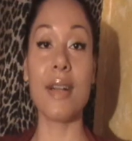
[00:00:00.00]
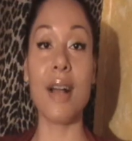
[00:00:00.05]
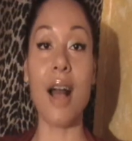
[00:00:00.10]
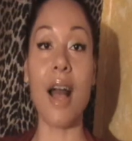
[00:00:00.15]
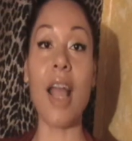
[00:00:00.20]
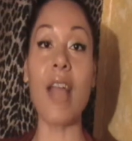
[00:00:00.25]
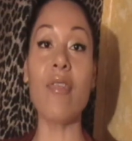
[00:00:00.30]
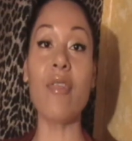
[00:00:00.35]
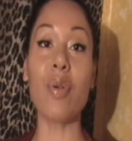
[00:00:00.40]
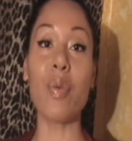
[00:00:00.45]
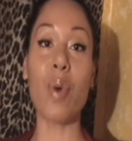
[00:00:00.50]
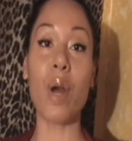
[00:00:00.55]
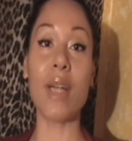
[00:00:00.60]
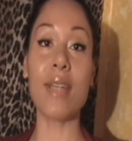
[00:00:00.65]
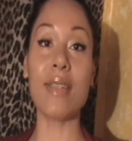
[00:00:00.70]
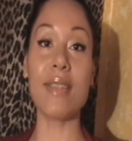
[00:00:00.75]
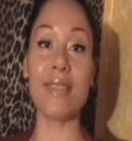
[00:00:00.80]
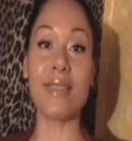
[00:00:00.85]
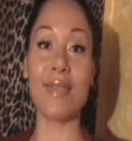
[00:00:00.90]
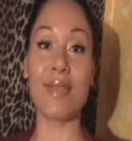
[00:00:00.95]
Hi
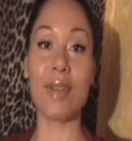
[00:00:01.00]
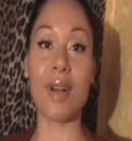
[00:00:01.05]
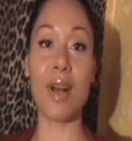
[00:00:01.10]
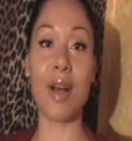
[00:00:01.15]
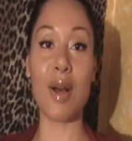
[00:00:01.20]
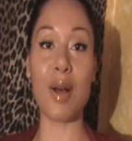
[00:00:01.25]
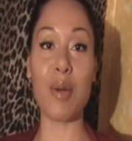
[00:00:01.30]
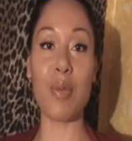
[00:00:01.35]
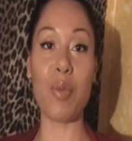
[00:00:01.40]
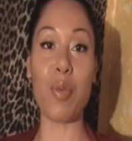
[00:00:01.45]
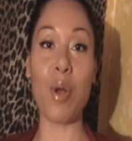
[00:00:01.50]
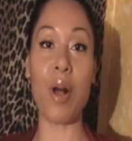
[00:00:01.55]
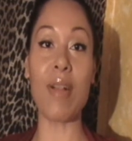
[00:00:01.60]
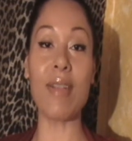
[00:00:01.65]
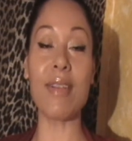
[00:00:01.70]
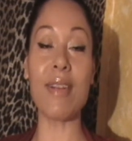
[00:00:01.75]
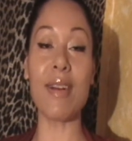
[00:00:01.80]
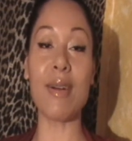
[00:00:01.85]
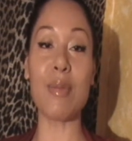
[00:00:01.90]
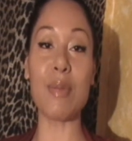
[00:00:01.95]
everyone,
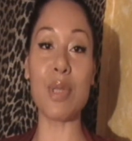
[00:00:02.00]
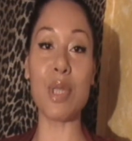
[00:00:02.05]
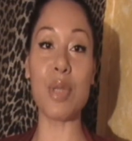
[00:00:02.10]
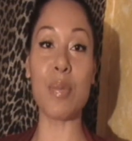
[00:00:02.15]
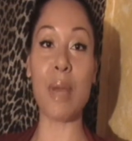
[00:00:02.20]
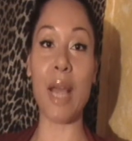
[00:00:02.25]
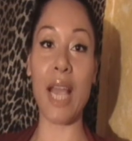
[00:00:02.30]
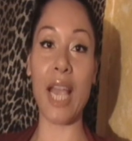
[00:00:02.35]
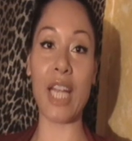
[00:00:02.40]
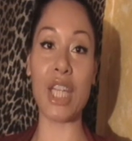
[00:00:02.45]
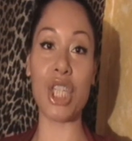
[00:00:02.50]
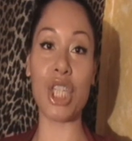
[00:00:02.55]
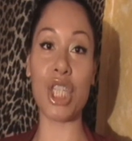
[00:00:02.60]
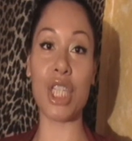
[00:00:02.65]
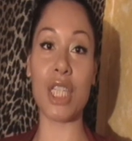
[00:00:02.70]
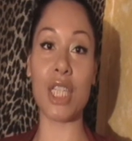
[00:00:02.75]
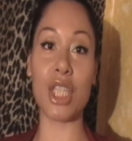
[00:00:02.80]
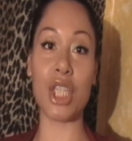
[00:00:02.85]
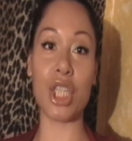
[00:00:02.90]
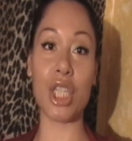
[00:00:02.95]
welcome to my
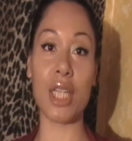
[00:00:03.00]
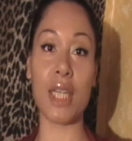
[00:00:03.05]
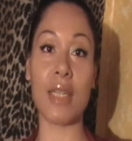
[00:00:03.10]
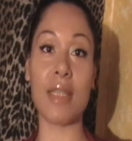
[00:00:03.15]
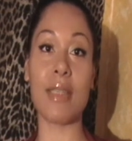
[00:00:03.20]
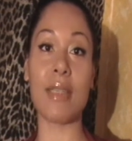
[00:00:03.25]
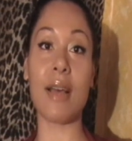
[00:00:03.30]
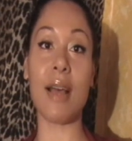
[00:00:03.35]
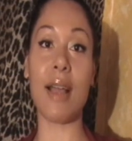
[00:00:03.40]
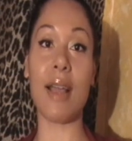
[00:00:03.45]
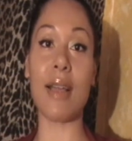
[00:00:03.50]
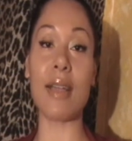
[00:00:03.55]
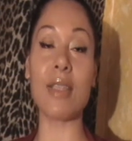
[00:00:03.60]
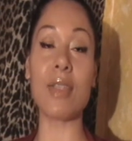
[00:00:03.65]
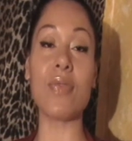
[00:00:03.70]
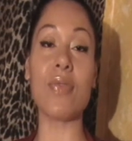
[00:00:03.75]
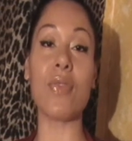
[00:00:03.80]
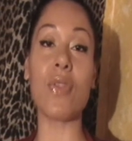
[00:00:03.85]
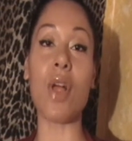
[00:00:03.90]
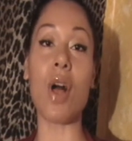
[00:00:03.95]
hCG
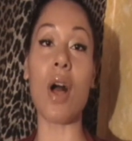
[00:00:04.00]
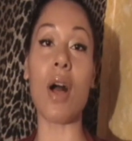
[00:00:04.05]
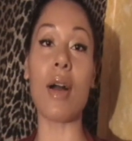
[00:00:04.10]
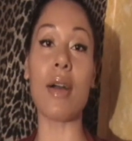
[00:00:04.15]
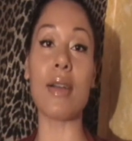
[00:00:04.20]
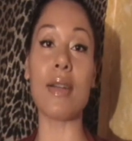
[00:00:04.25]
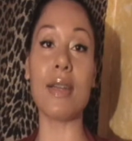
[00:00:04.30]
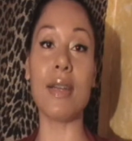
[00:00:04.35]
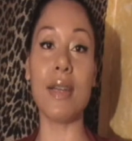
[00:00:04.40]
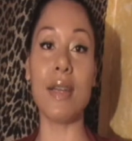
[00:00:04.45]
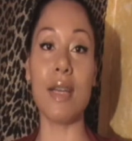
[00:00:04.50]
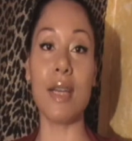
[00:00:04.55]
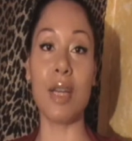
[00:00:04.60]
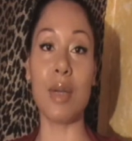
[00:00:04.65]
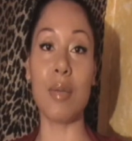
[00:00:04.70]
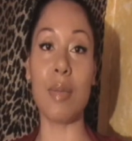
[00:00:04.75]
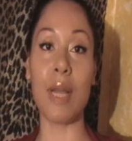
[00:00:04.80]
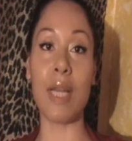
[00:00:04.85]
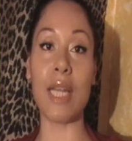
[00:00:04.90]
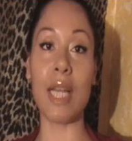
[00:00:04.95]
diet vlog.
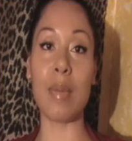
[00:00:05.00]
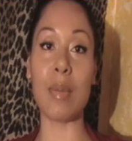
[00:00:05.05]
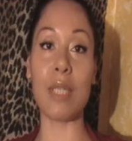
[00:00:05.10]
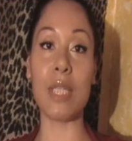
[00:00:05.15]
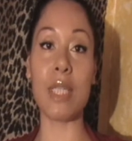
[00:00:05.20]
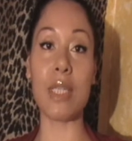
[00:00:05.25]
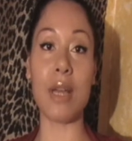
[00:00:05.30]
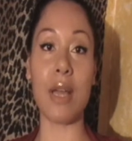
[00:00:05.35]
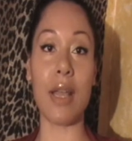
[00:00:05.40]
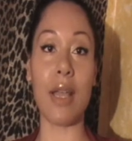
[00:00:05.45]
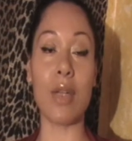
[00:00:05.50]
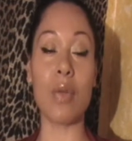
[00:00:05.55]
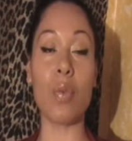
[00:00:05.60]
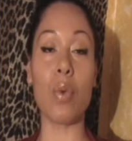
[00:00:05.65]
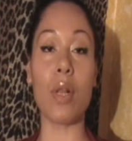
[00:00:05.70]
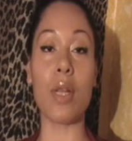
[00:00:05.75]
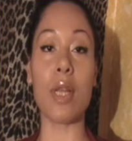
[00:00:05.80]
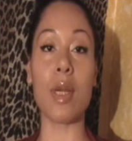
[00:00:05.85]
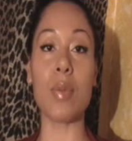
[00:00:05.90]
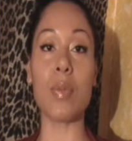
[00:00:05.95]
My name is Diane
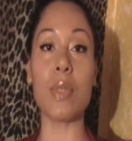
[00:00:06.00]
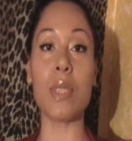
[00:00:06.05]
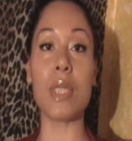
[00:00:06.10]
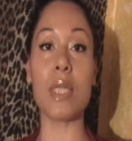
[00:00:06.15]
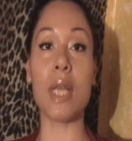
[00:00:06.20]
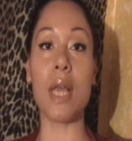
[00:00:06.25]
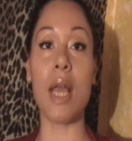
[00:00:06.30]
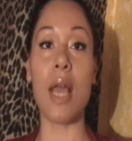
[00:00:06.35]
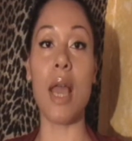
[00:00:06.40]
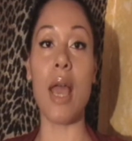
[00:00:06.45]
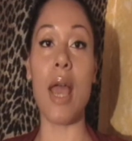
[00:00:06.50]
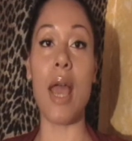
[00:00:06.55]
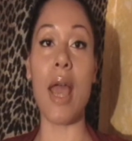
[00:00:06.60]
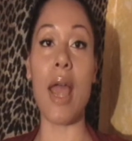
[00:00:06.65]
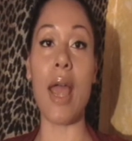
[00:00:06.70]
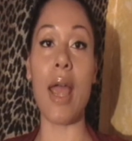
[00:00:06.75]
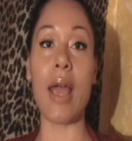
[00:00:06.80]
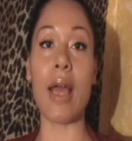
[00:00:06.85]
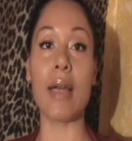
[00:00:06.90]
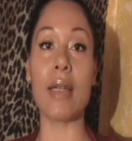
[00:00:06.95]
Williams
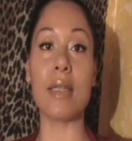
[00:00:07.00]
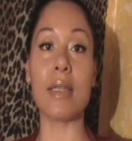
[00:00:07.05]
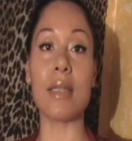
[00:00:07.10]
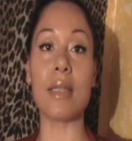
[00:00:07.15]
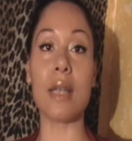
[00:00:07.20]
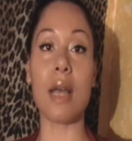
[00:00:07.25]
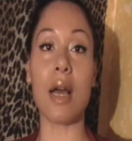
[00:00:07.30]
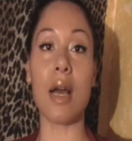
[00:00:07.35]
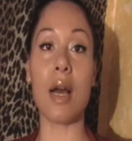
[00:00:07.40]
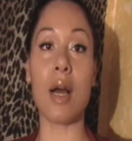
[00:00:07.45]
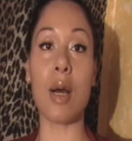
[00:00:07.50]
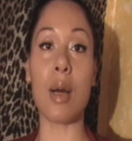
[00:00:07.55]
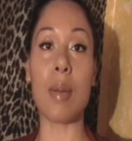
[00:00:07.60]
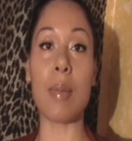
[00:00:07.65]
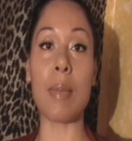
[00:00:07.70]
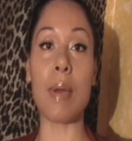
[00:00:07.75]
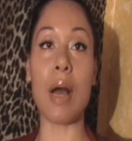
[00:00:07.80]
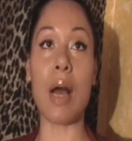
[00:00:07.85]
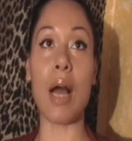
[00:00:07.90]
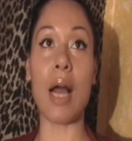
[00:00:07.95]
and
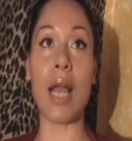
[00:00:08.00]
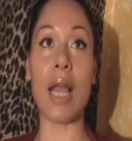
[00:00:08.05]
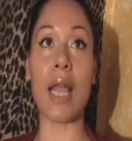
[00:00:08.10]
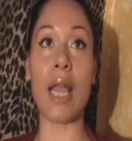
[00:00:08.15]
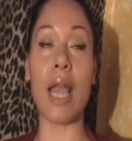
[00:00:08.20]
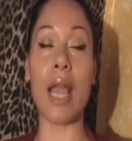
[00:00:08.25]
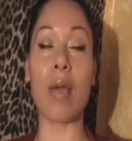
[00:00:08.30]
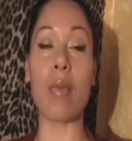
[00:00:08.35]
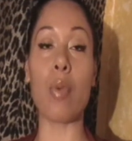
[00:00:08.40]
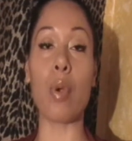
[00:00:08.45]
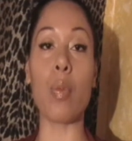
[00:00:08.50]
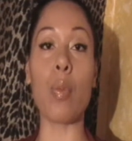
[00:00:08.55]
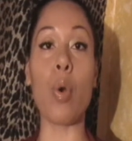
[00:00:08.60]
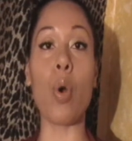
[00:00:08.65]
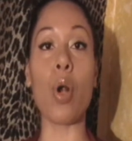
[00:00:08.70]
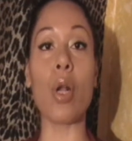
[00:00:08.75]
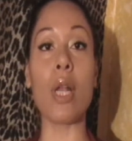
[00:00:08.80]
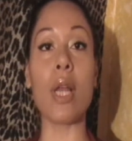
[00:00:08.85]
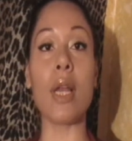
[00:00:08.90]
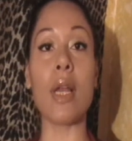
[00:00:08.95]
I am
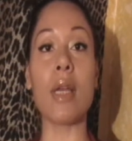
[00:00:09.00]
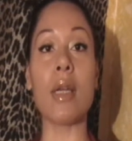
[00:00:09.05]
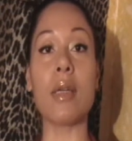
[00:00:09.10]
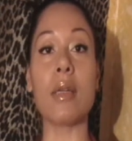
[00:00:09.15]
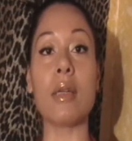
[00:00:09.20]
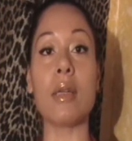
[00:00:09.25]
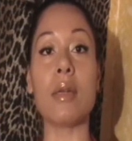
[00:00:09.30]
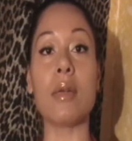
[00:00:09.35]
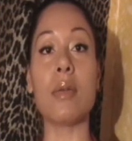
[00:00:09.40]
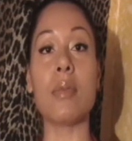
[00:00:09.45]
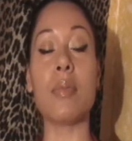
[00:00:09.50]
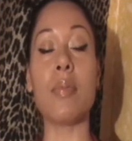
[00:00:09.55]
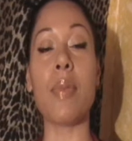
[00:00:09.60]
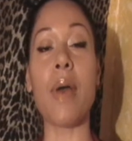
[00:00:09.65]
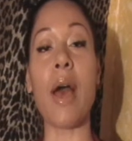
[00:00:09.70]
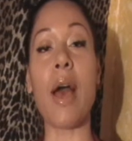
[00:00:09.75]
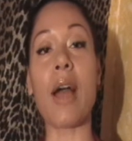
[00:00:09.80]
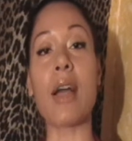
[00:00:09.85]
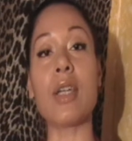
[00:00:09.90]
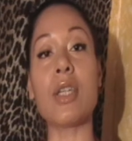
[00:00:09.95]
reporting
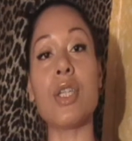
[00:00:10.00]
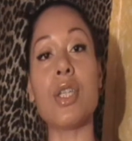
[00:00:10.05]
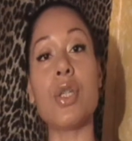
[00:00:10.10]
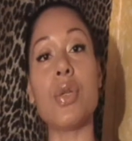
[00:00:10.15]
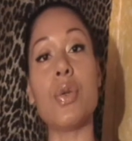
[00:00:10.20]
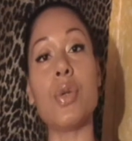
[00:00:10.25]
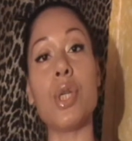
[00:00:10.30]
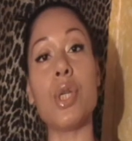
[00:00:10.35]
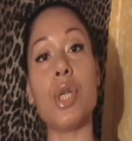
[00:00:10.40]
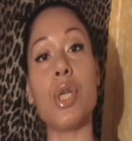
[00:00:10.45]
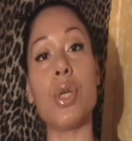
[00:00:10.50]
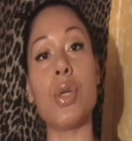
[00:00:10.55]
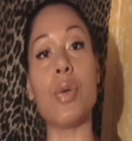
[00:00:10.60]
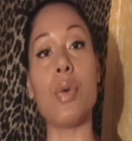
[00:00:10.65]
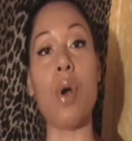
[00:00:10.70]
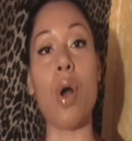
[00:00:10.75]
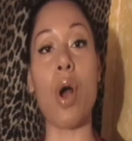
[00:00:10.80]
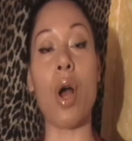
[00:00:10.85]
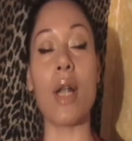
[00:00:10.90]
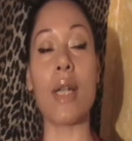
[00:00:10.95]
back to
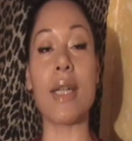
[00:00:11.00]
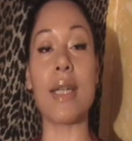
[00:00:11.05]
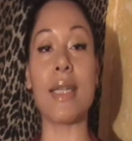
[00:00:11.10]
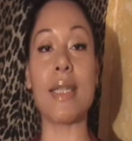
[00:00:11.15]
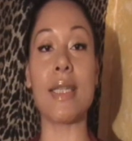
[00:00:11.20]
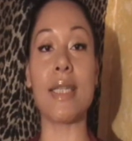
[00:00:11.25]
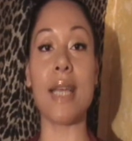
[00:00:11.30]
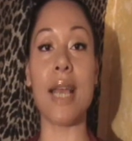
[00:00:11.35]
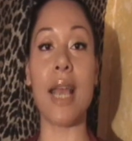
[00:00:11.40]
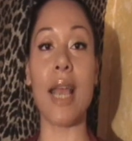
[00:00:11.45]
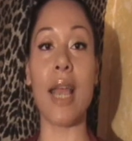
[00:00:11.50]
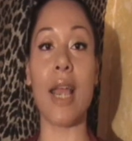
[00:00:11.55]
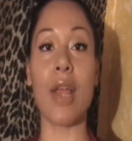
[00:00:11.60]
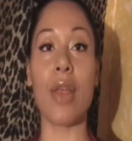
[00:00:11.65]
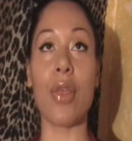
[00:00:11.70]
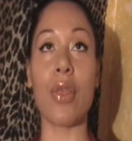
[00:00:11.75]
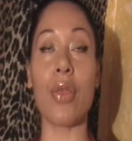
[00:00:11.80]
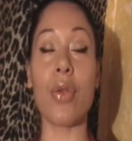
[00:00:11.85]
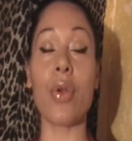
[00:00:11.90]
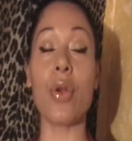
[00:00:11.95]
you on
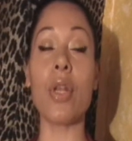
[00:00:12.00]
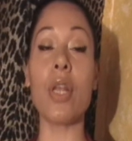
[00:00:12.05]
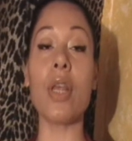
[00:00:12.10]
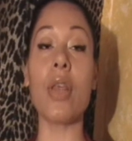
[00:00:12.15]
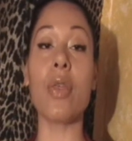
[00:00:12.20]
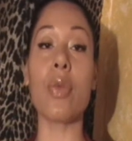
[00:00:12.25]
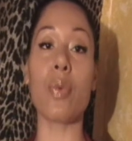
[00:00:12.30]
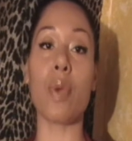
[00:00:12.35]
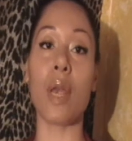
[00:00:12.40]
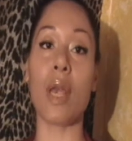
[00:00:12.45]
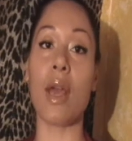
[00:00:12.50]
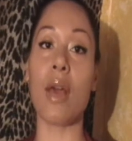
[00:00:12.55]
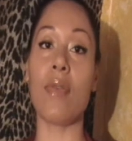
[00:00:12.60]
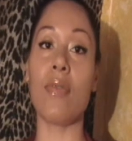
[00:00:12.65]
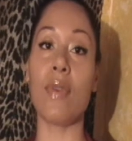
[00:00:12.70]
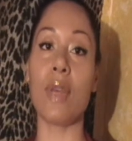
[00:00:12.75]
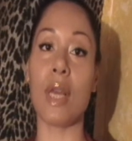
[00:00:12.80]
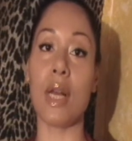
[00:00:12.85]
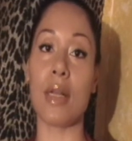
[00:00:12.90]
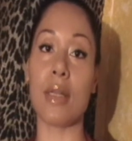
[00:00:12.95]
day 33
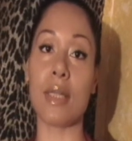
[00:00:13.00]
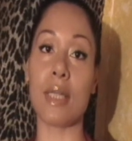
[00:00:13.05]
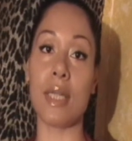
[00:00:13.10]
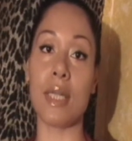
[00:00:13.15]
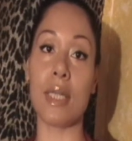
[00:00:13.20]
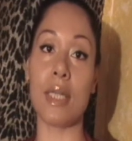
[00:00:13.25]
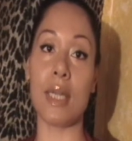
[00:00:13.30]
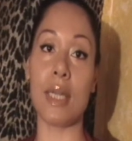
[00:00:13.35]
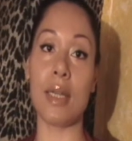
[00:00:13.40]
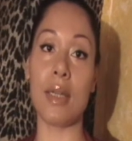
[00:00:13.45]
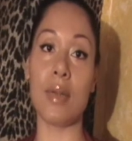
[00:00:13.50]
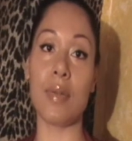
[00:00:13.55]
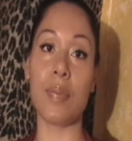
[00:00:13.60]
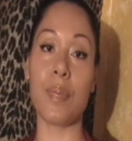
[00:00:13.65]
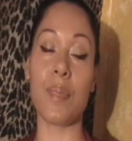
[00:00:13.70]
of VLCD,